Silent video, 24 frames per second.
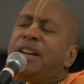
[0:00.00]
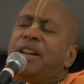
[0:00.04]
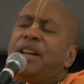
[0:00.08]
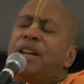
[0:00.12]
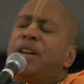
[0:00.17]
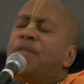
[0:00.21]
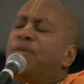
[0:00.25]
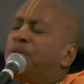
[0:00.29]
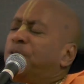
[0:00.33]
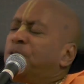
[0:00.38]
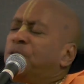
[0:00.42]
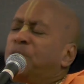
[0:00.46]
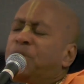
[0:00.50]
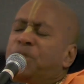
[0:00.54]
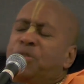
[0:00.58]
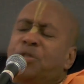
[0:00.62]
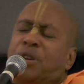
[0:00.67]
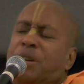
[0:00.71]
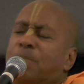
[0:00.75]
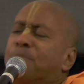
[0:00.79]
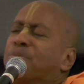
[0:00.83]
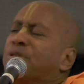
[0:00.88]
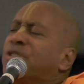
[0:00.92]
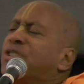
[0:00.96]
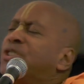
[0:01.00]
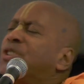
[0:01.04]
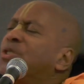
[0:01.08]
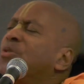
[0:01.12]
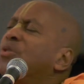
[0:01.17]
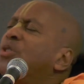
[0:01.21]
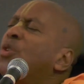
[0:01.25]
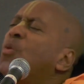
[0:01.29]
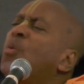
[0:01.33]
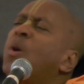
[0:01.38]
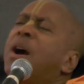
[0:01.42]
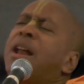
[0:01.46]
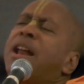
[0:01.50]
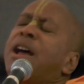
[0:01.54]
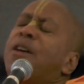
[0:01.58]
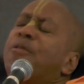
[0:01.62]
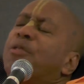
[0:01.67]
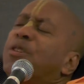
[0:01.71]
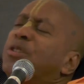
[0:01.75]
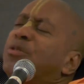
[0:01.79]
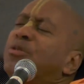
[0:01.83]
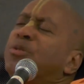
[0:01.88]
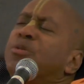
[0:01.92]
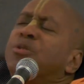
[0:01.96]
If you can pursue the
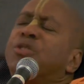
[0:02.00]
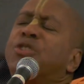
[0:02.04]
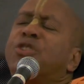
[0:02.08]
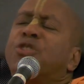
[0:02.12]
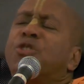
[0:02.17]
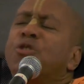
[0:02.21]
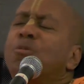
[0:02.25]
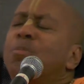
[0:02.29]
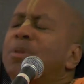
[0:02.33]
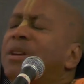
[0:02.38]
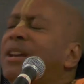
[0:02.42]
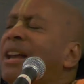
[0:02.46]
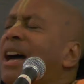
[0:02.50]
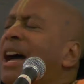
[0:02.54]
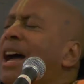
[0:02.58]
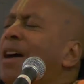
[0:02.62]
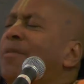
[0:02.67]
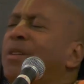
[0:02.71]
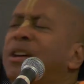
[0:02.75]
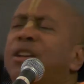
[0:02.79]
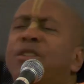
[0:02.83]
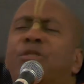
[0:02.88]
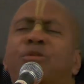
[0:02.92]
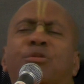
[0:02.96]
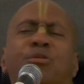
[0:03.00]
whatever through scuba diving,